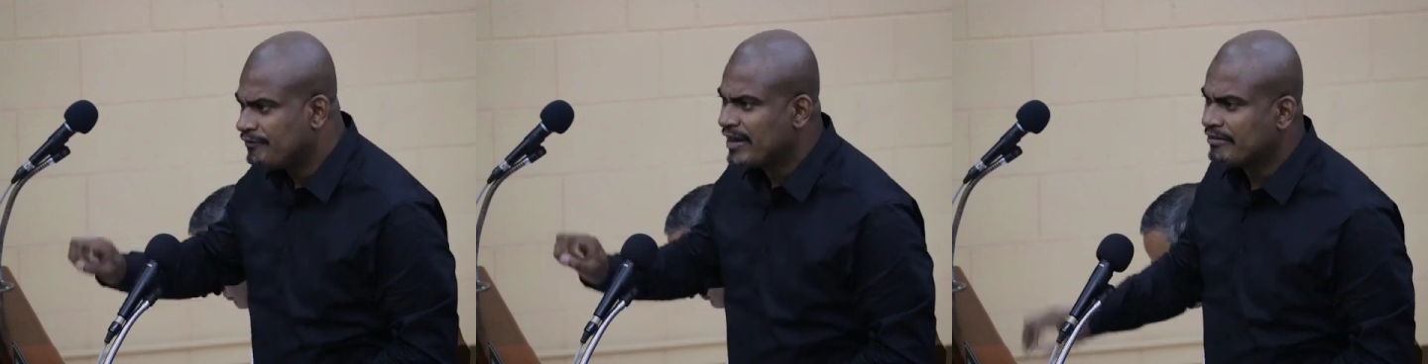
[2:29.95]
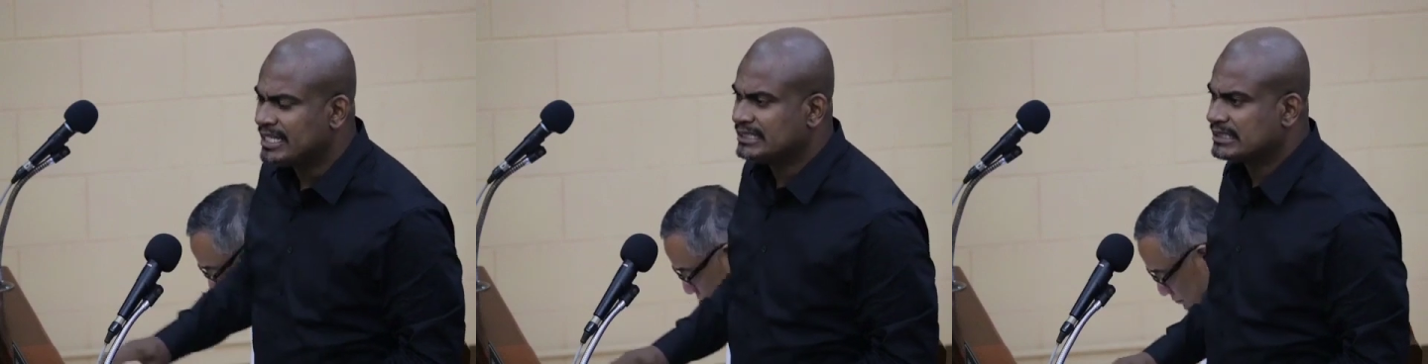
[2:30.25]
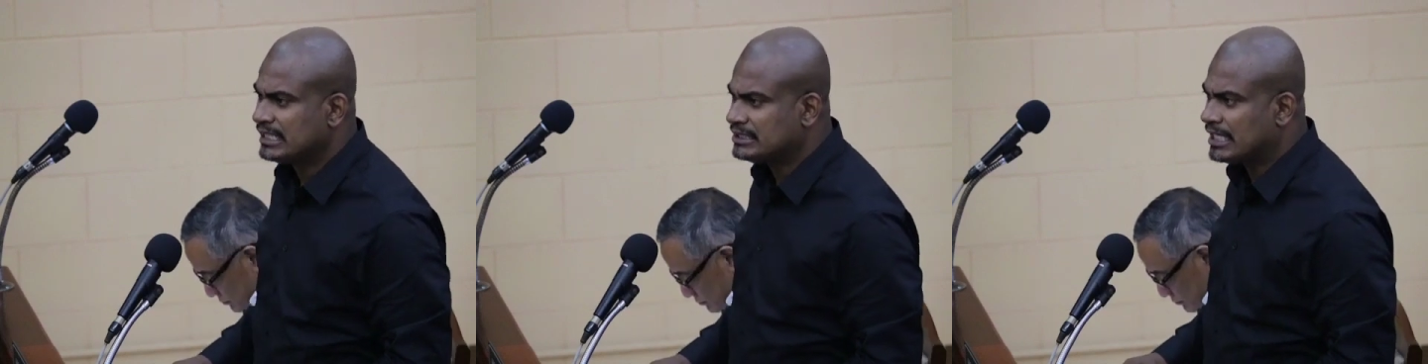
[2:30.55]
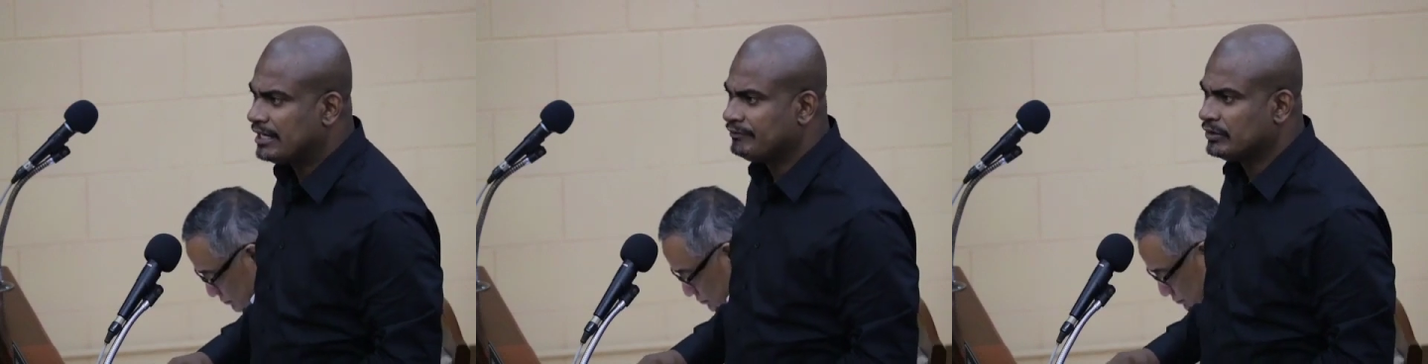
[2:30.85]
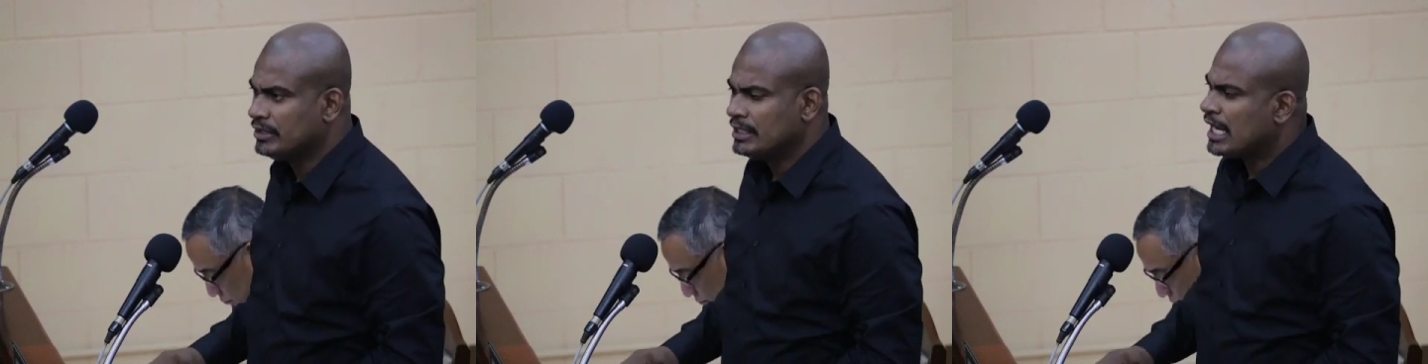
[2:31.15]
foreigners want
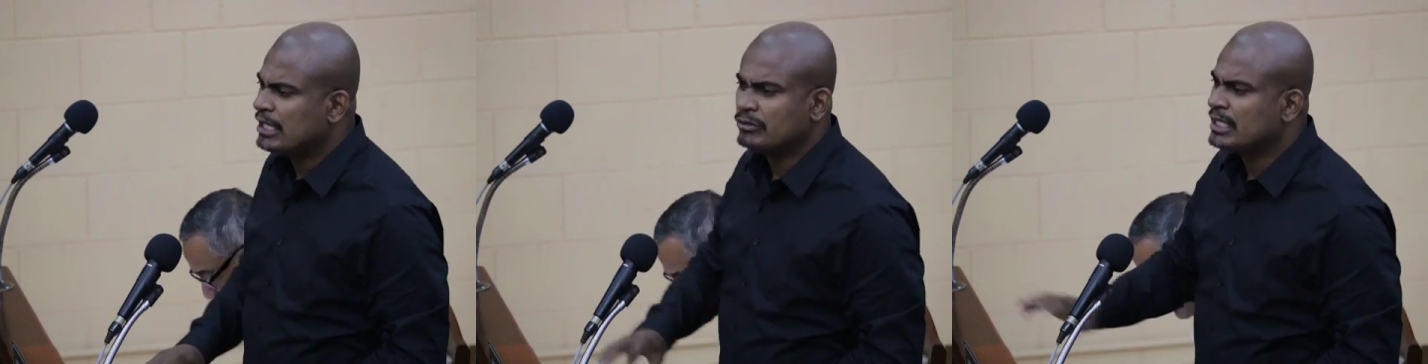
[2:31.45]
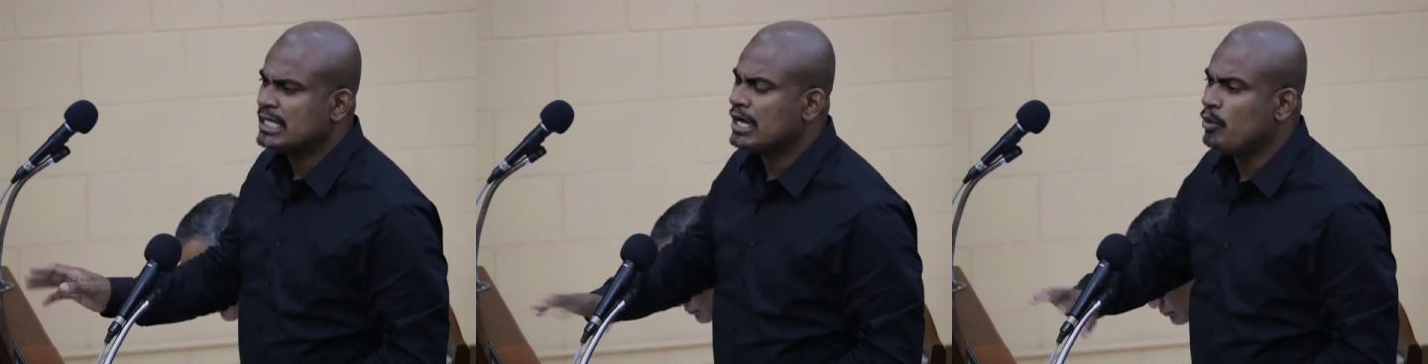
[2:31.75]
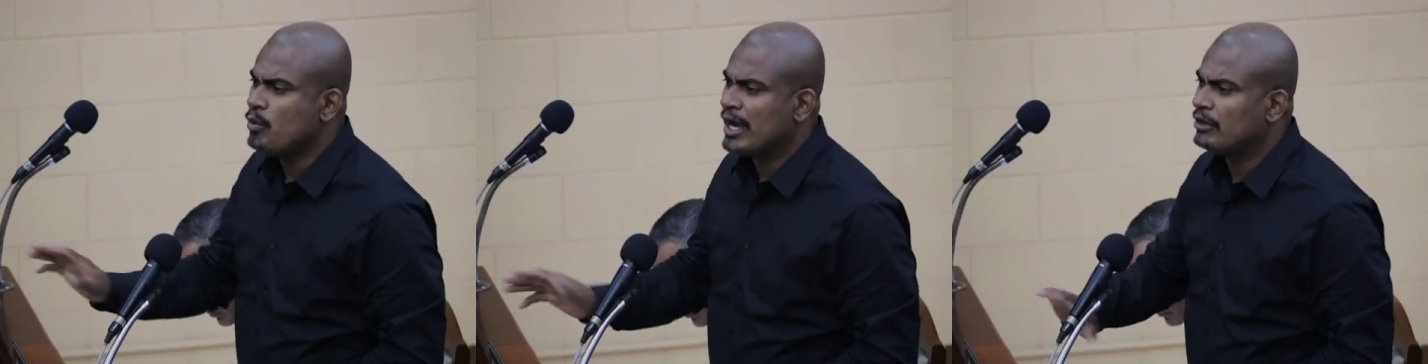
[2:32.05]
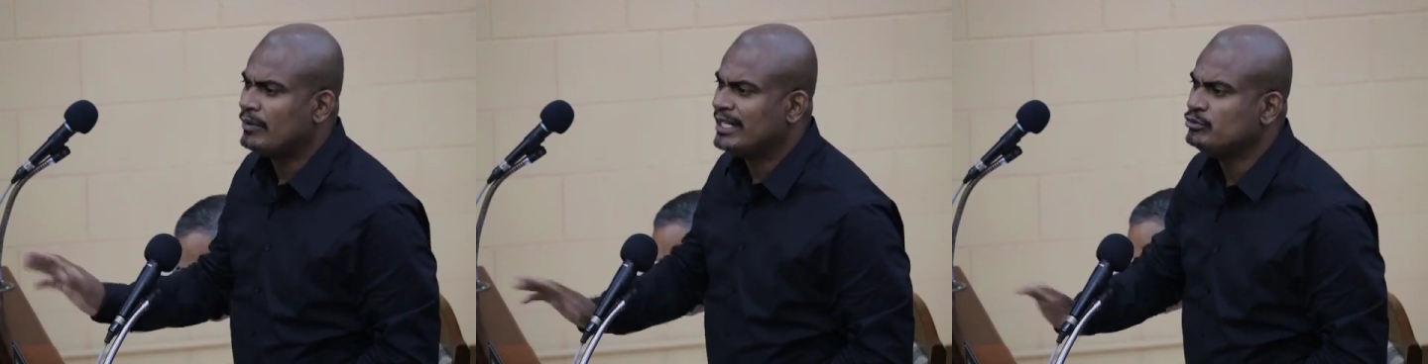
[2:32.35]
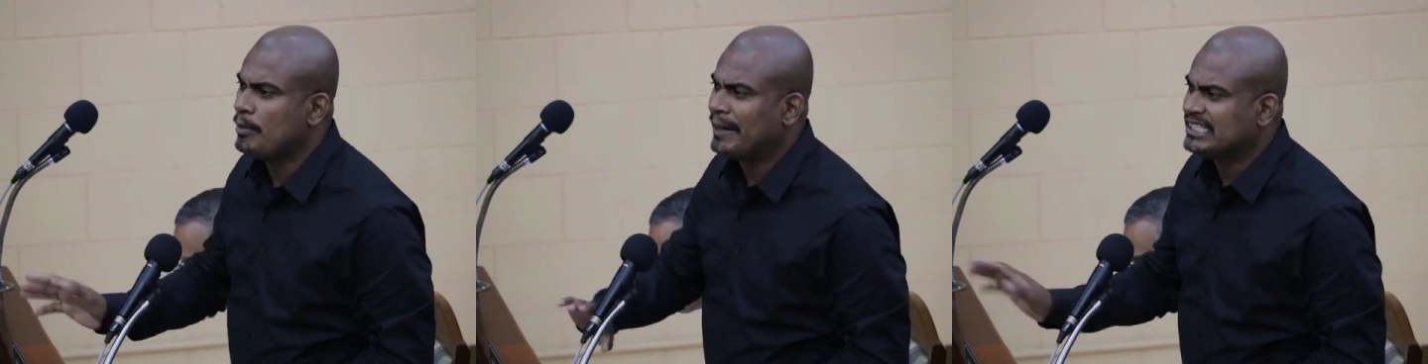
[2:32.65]
Shafio. I don't care who, I don't want
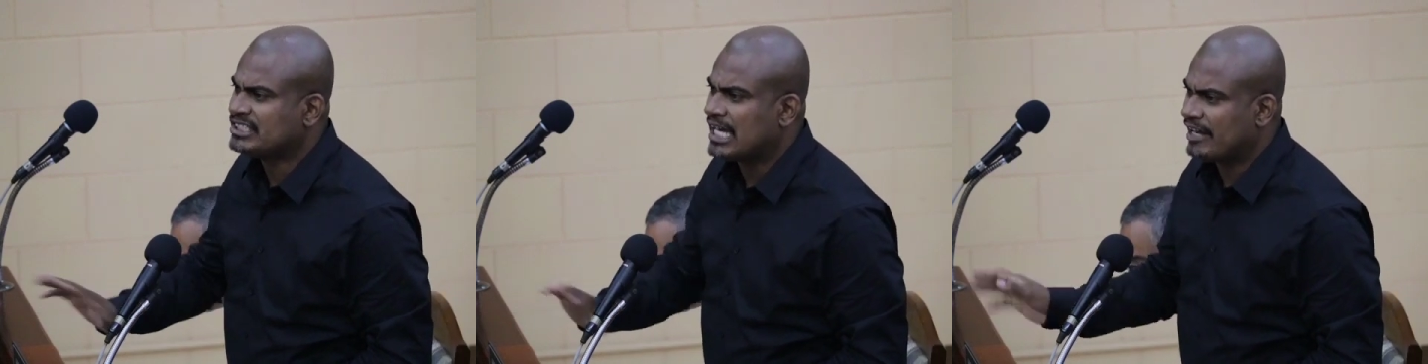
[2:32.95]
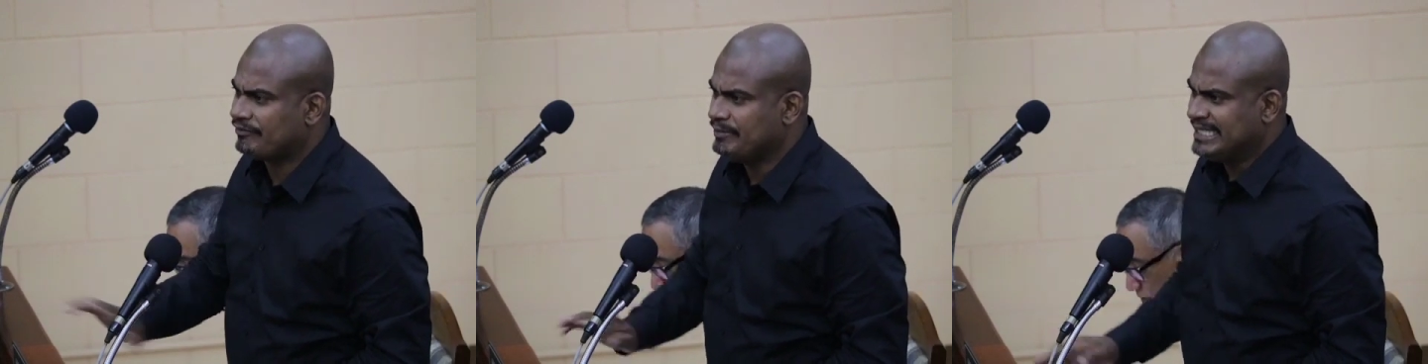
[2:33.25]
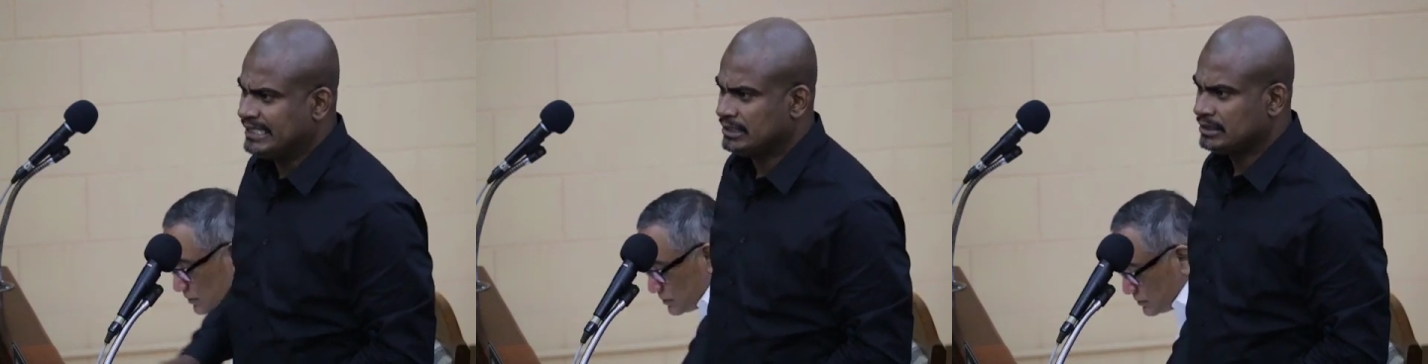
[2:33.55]
nobody shaft me.